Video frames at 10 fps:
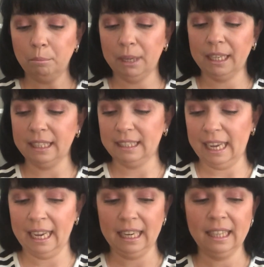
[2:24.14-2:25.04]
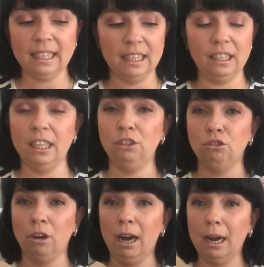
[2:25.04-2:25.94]
because anything that
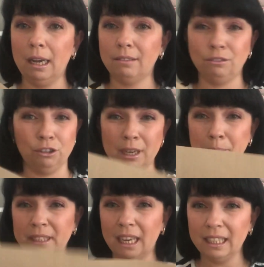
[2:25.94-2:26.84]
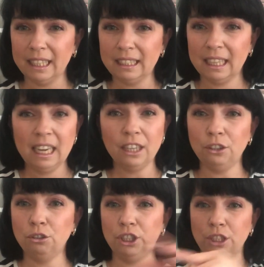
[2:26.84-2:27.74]
drips on it,
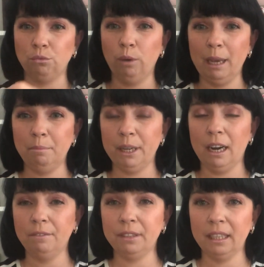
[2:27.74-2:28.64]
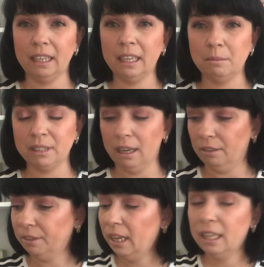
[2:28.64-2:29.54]
you just wipe it off and it comes
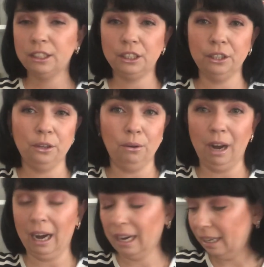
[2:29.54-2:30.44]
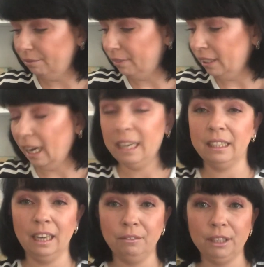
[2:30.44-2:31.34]
off. So I
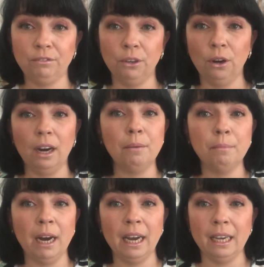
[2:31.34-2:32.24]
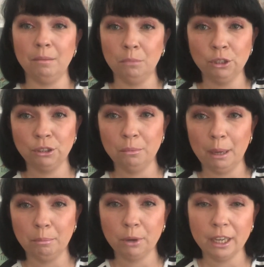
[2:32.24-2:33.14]
love it for most of
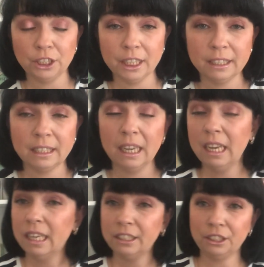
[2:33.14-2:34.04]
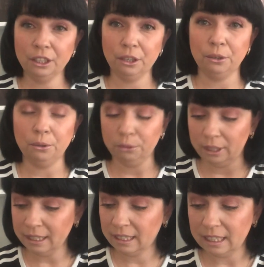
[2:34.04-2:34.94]
my projects. So
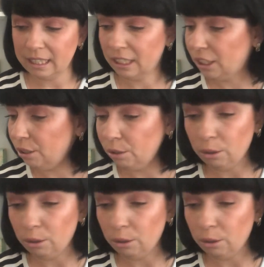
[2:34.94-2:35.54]
that's